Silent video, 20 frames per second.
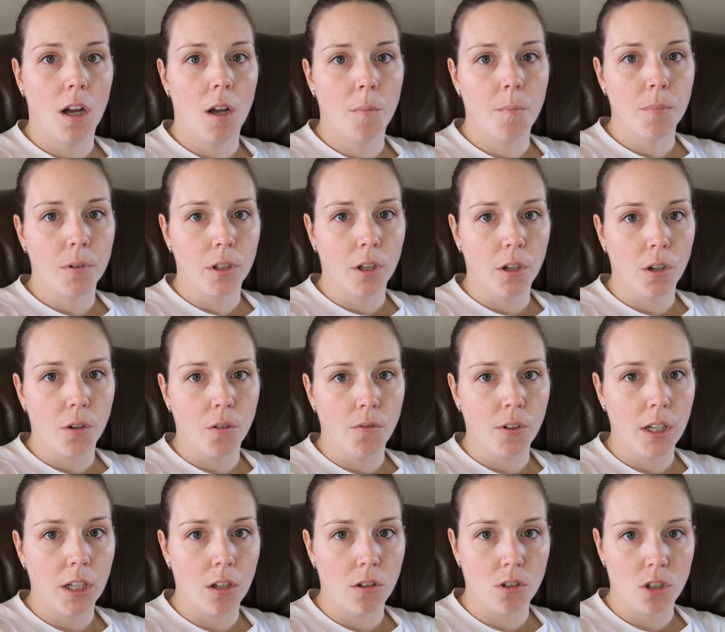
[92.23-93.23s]
upload
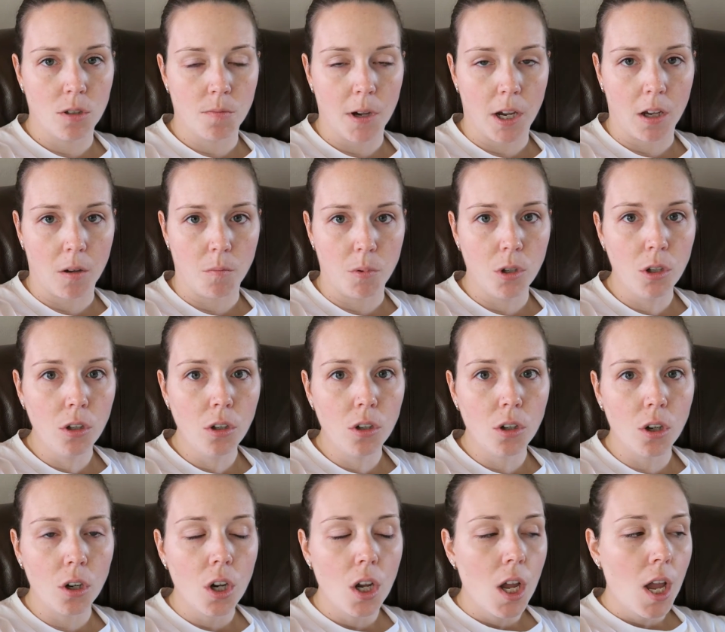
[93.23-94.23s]
videos to my
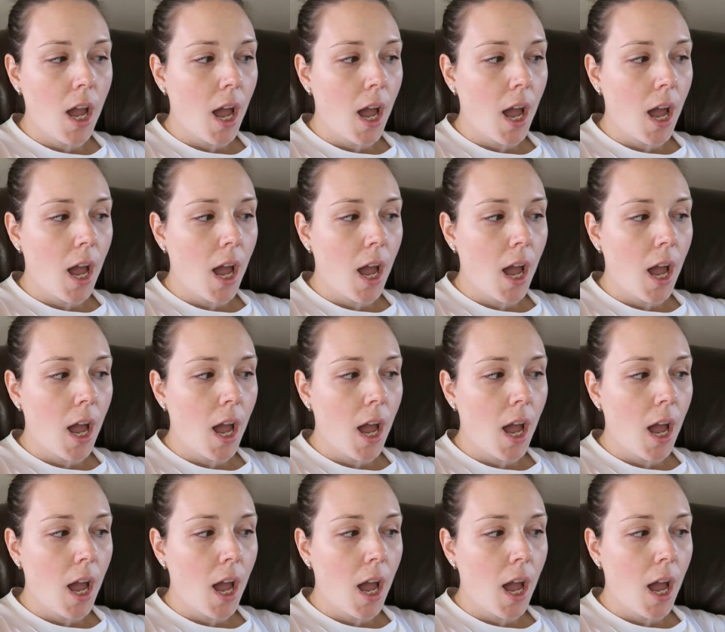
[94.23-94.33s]
computer,